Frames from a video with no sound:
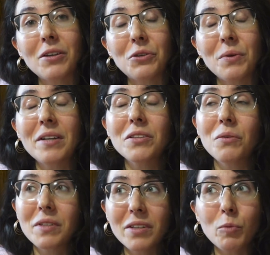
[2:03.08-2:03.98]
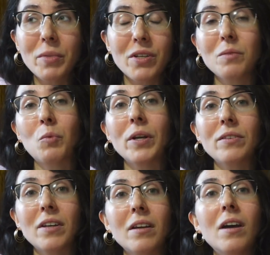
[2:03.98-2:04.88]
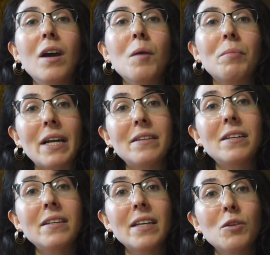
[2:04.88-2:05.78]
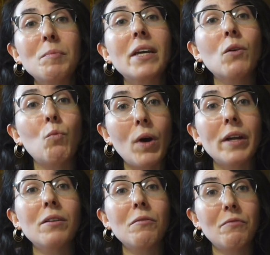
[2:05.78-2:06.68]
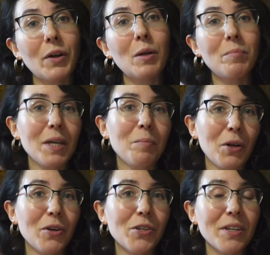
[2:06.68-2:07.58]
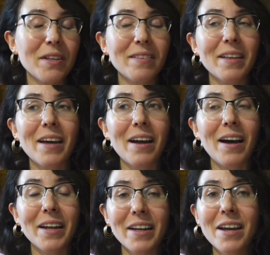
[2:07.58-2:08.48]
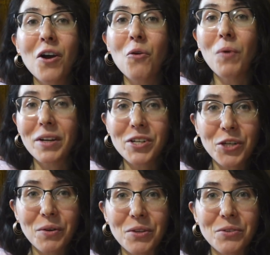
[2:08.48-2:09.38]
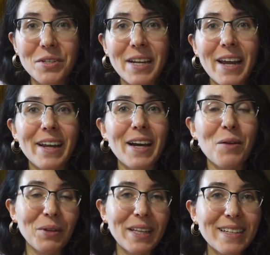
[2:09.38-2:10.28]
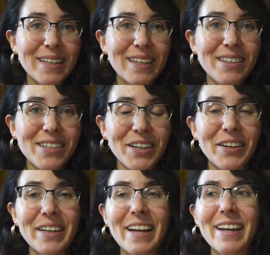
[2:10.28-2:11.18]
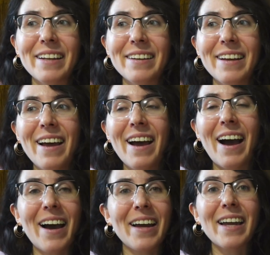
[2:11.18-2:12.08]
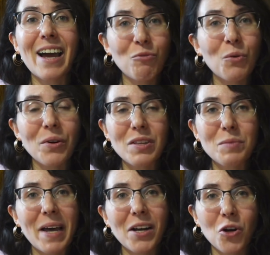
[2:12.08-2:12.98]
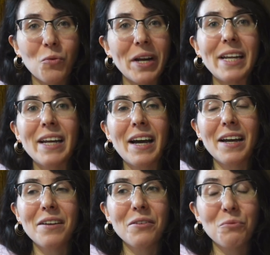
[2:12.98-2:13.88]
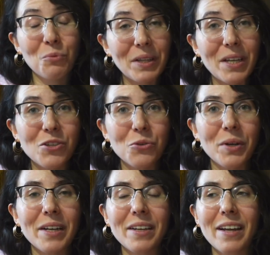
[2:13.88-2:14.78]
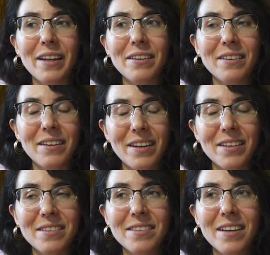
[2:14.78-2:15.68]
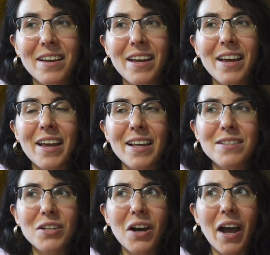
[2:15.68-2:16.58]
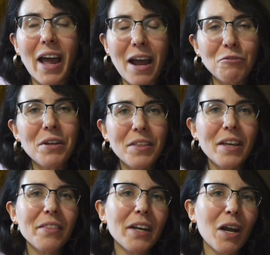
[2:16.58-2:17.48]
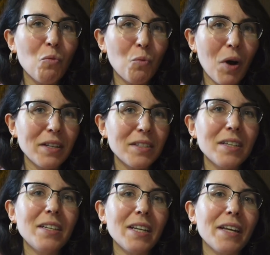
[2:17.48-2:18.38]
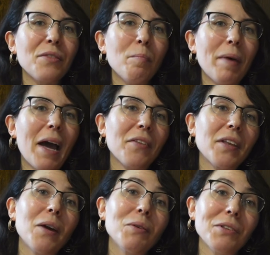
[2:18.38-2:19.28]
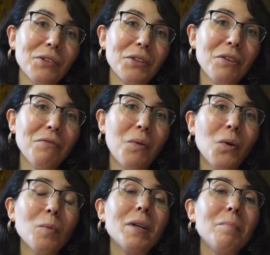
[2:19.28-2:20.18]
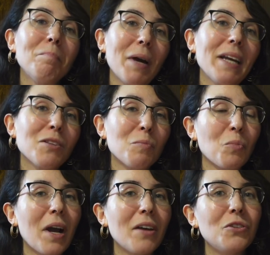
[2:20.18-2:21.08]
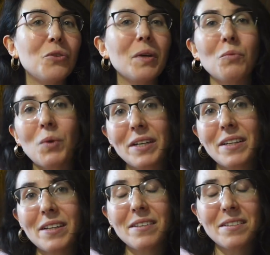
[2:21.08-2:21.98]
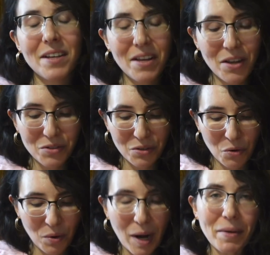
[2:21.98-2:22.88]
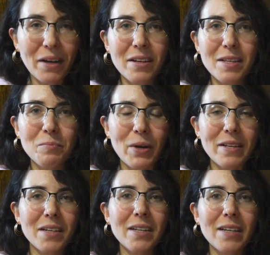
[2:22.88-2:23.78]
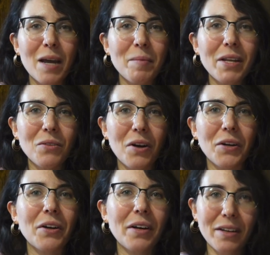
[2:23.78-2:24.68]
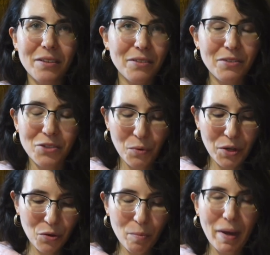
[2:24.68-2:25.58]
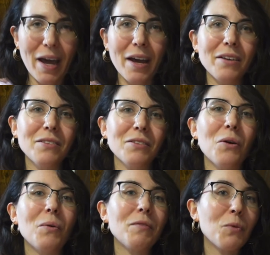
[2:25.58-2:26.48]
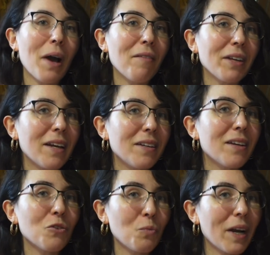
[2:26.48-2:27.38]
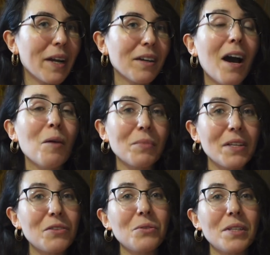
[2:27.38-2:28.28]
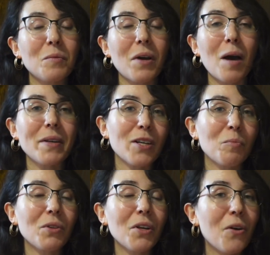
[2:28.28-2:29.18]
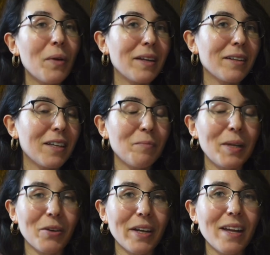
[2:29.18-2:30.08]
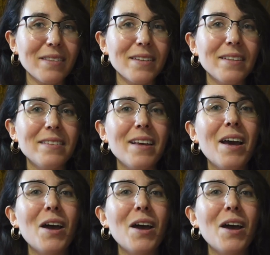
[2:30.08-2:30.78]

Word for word: on doing so it was a little bit disappointing but I did get to make one very big purchase that I want to share with you today I'm really excited to share it and I have worn this bag already I really enjoy it and it's it's everything that I wanted in the bag that I was looking for, but it might surprise you in what it is. So I'm not gonna waste any time any longer in showing you the bag. So if you have any ideas of what I got, please do leave a comment down below and give me your guesses.